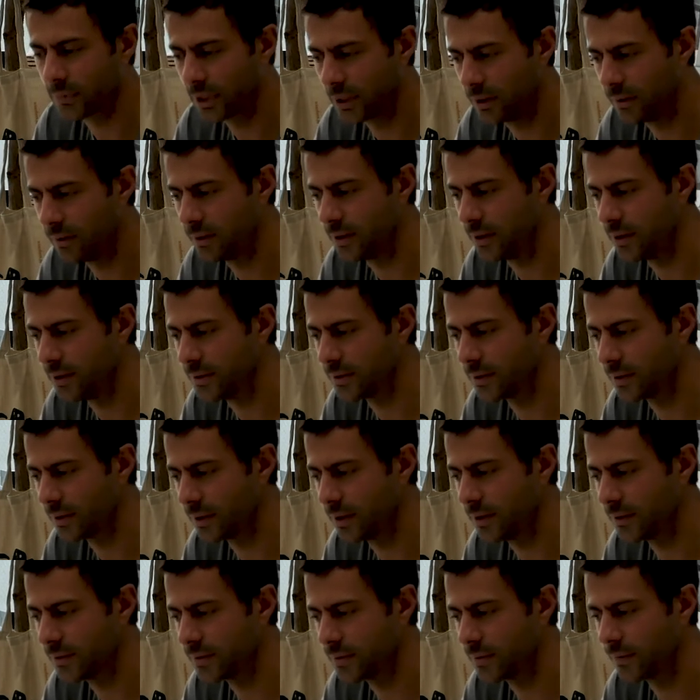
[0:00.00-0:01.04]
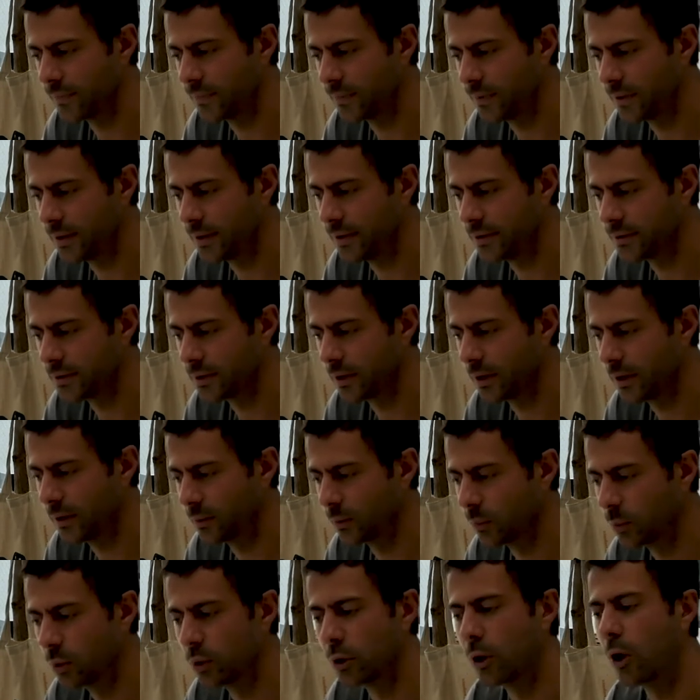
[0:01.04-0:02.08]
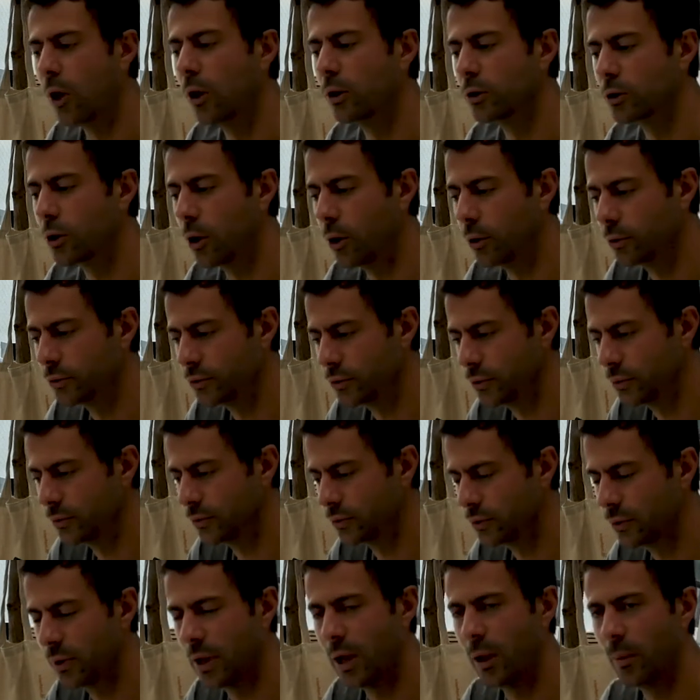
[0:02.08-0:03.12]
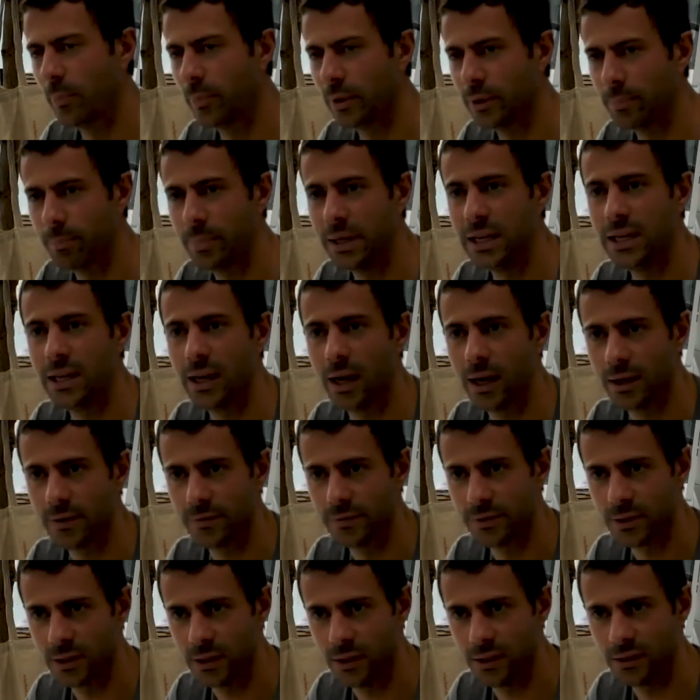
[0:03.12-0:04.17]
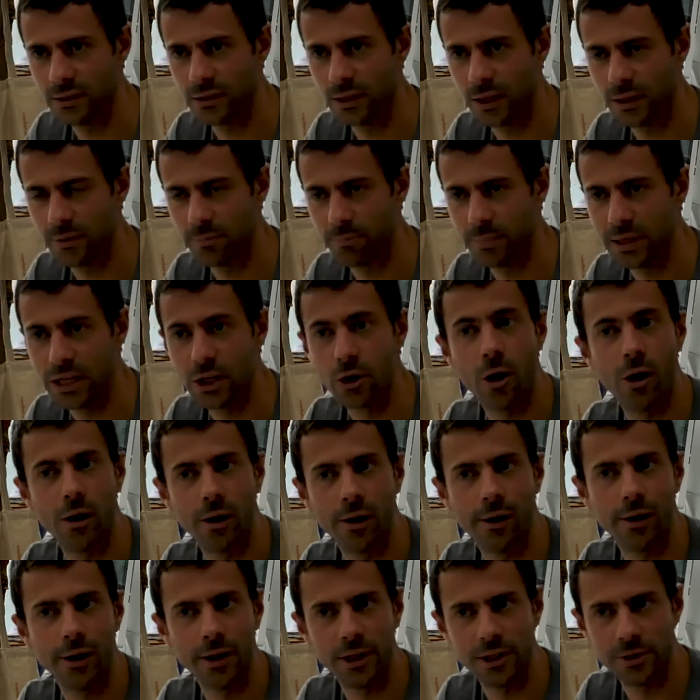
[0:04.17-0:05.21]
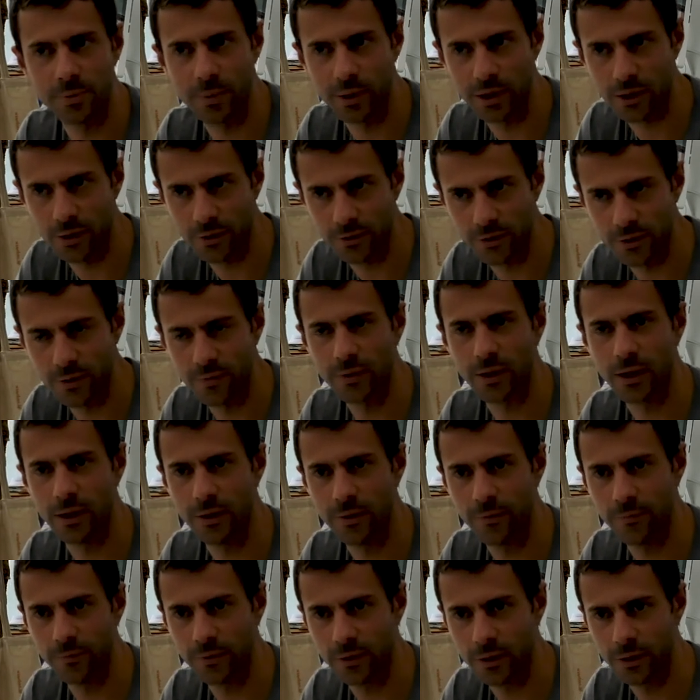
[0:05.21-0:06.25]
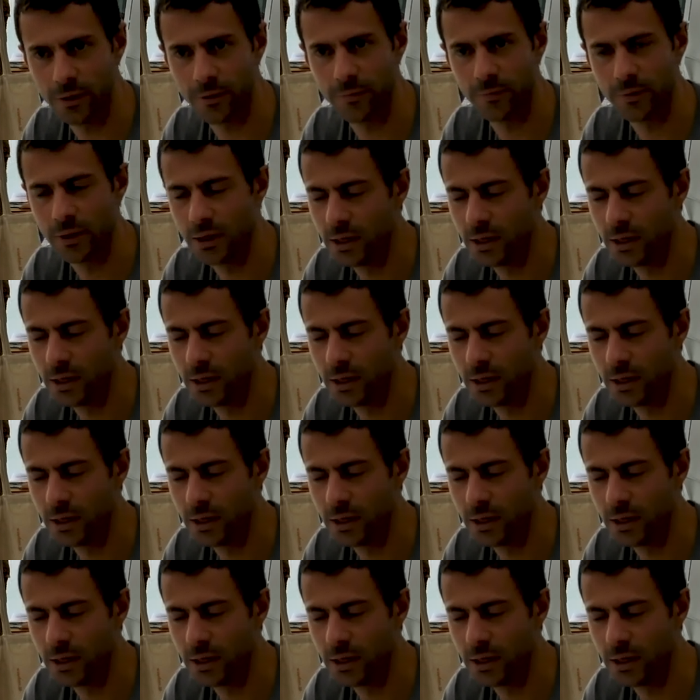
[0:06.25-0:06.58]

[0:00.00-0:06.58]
these these these uh, will all go to, to helping beehives and, and bee colonies because the, the